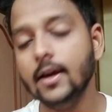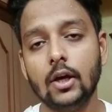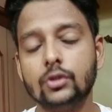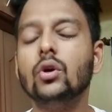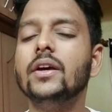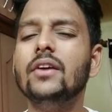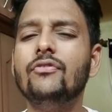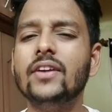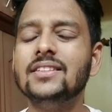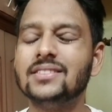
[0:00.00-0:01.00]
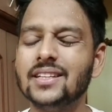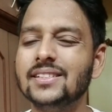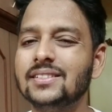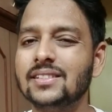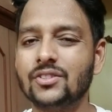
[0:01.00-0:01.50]
So if friends
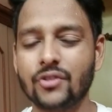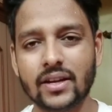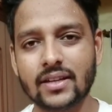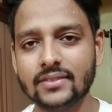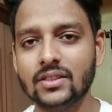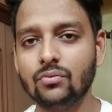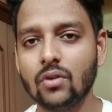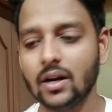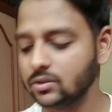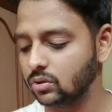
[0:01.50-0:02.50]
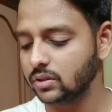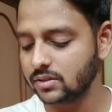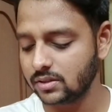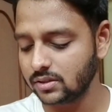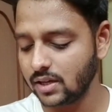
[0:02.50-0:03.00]
this trick doesn't work, so
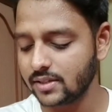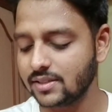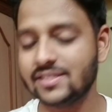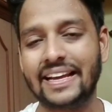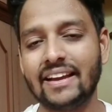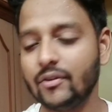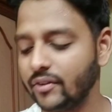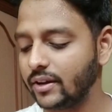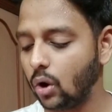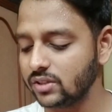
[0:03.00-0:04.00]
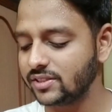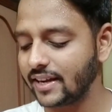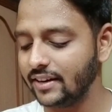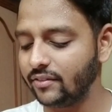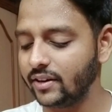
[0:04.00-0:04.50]
here's the second trick. On
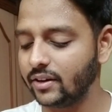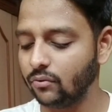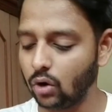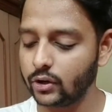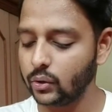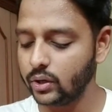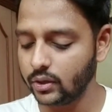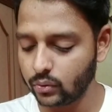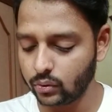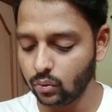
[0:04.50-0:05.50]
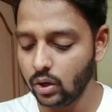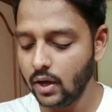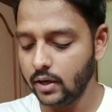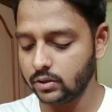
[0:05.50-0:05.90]
second trick, what do you need to do?